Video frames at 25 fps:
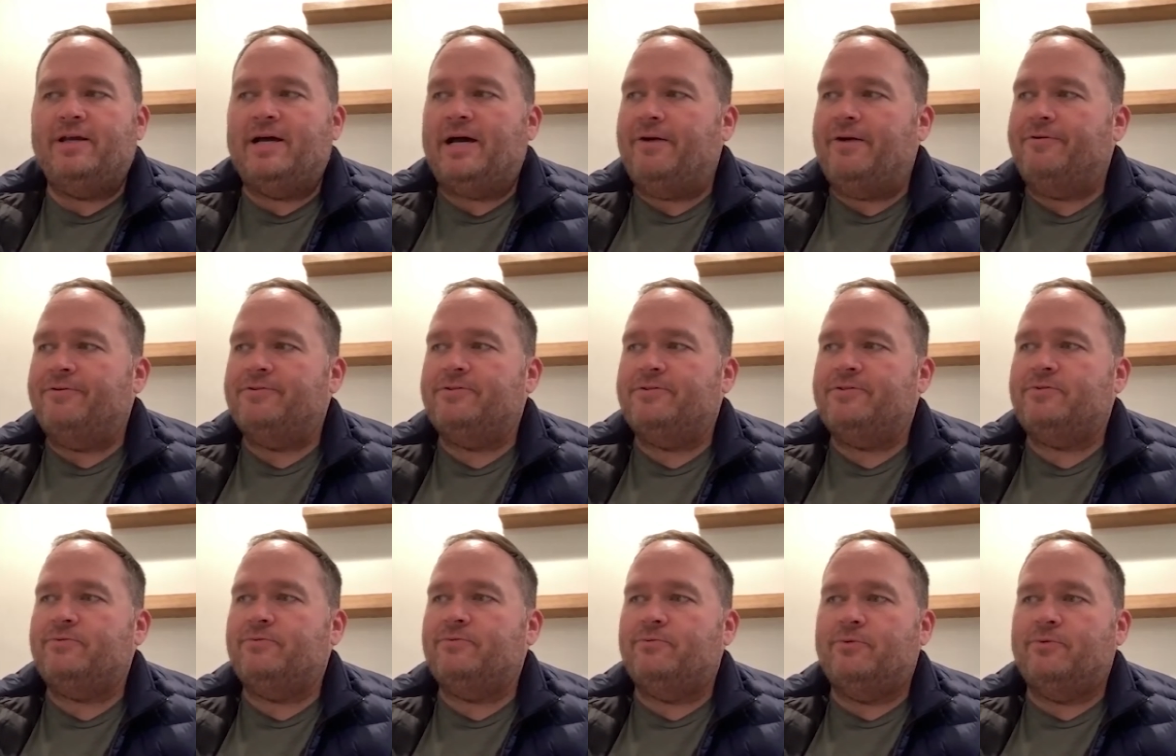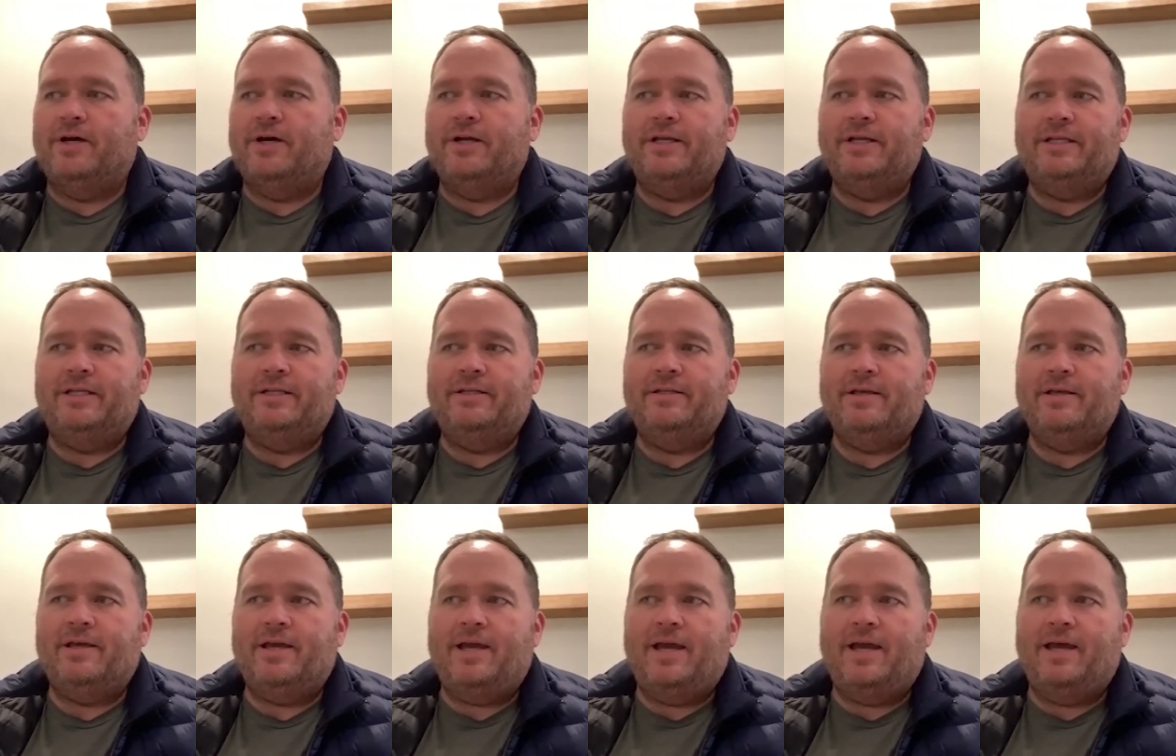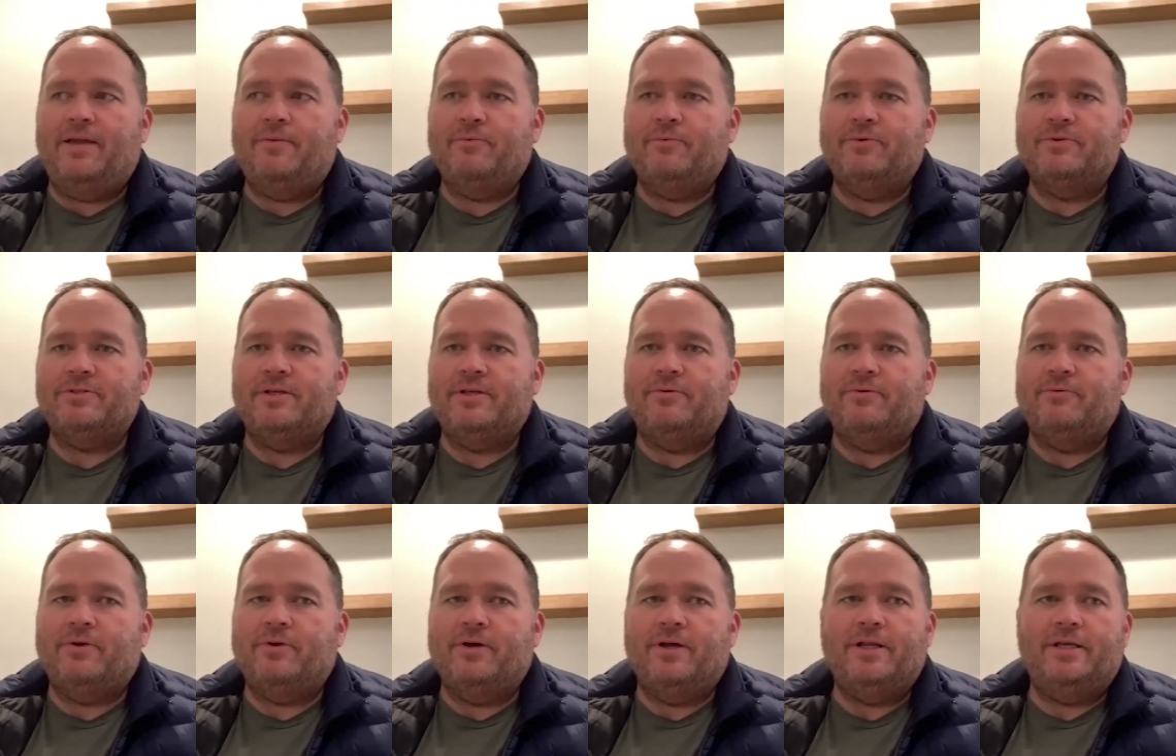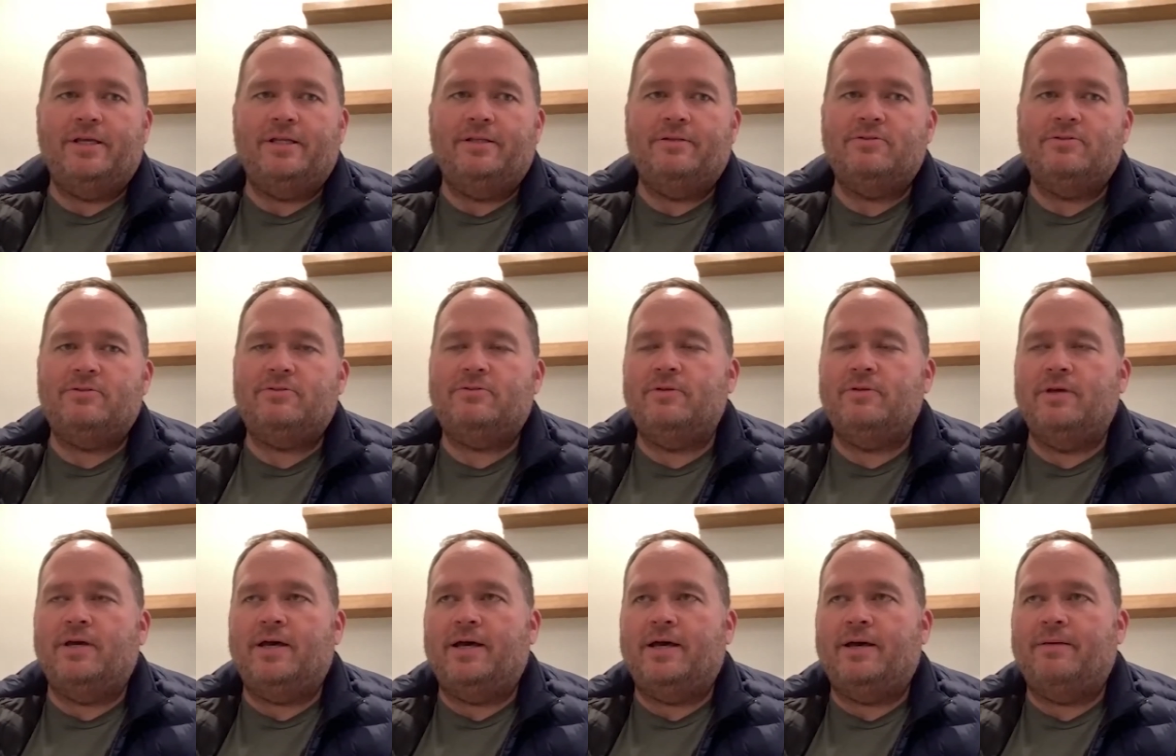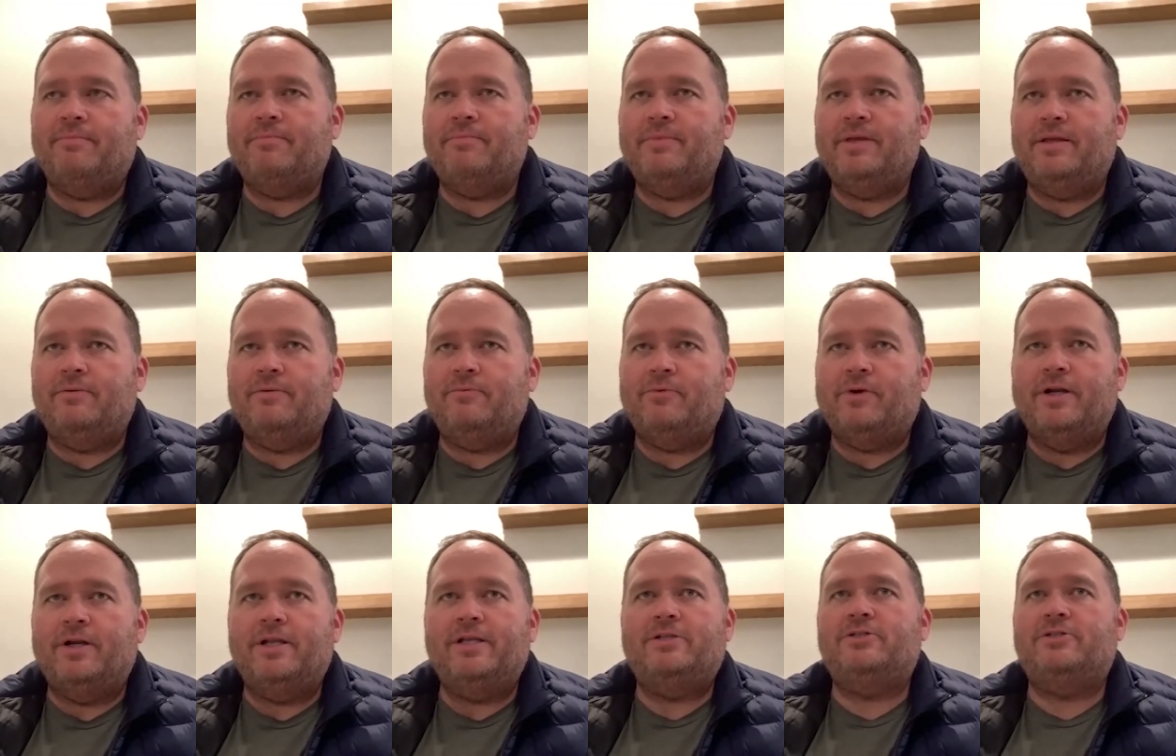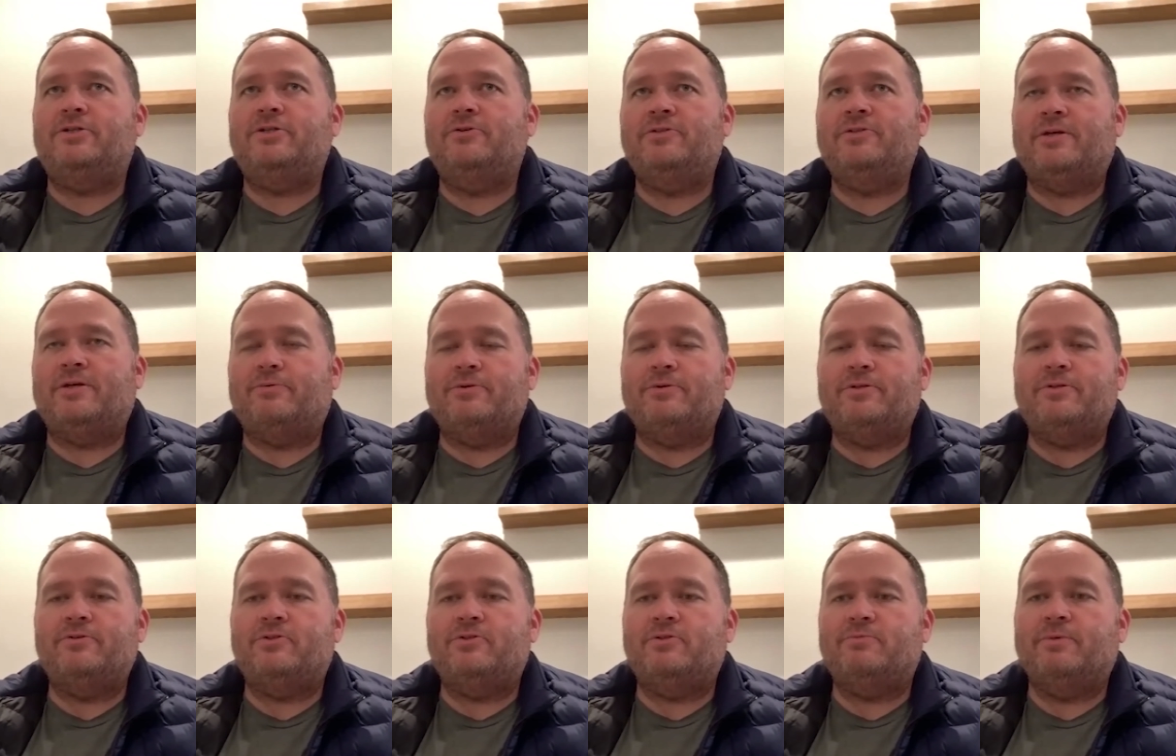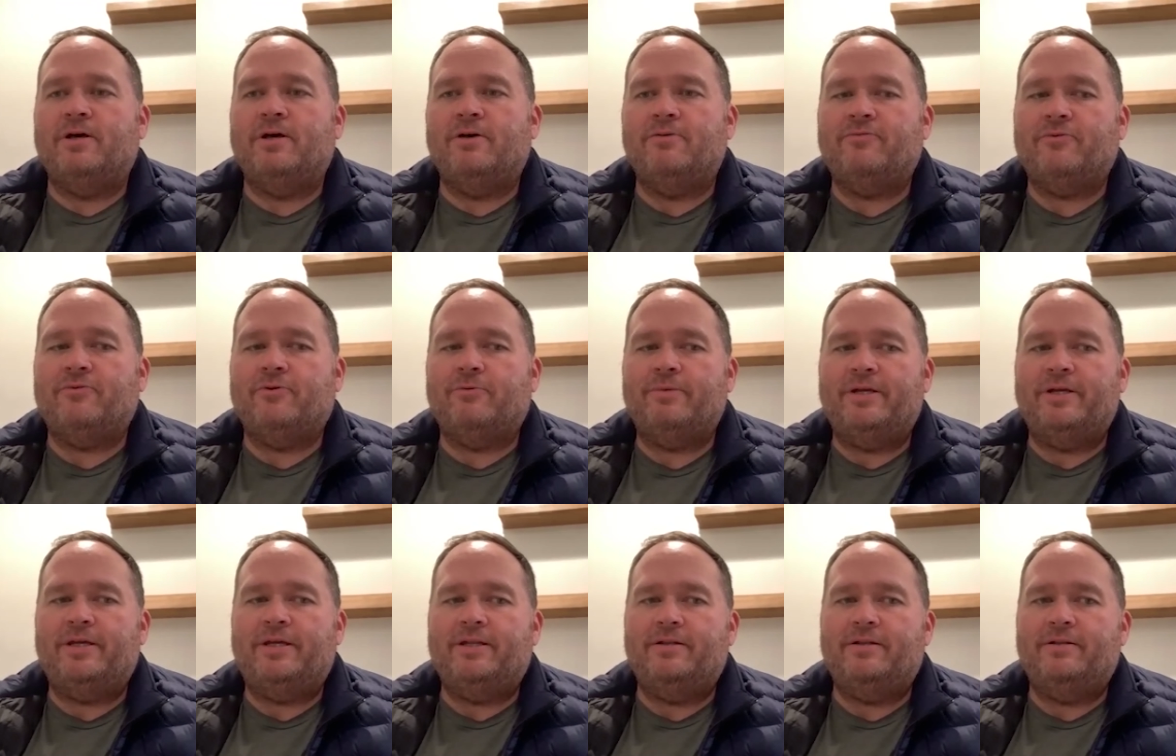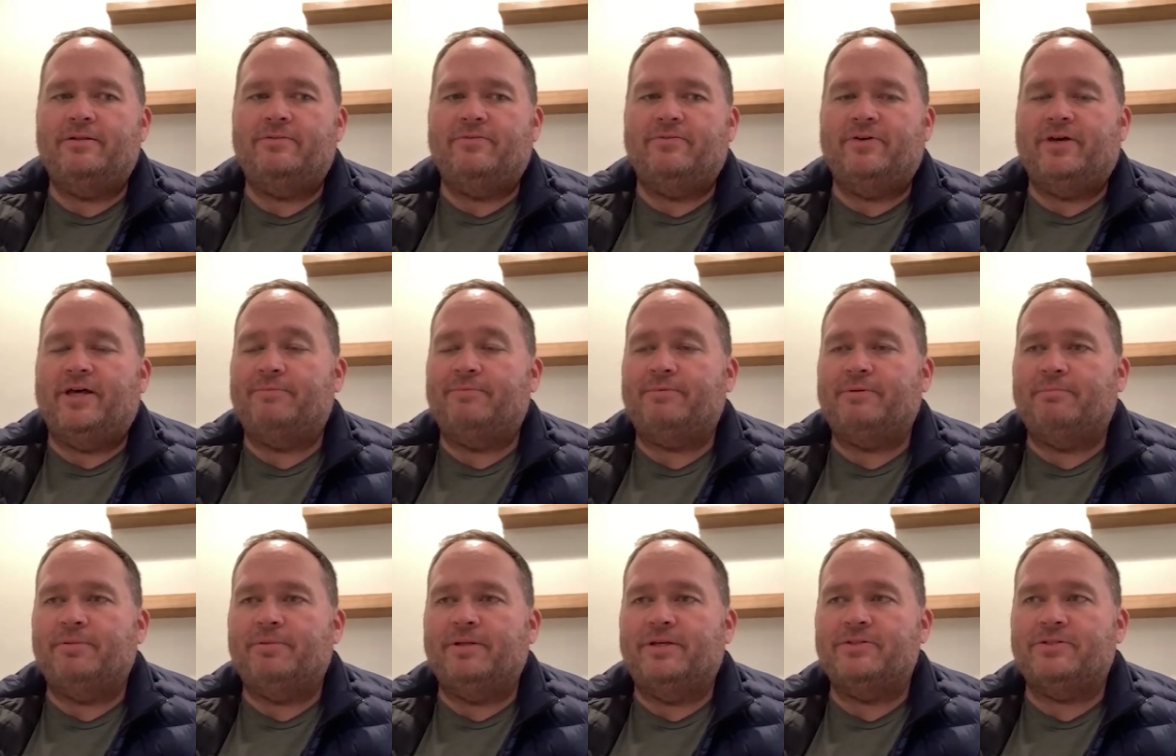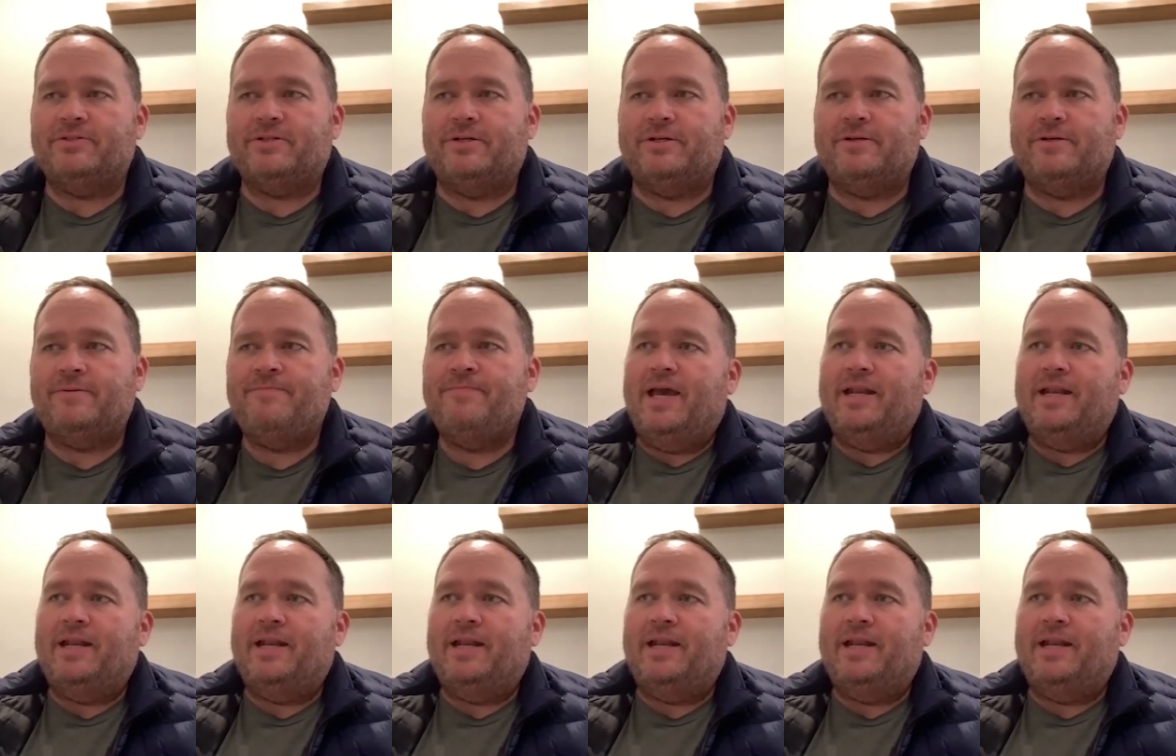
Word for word: I was running and was in running um, and running shoes that were too small for me and developed a blister.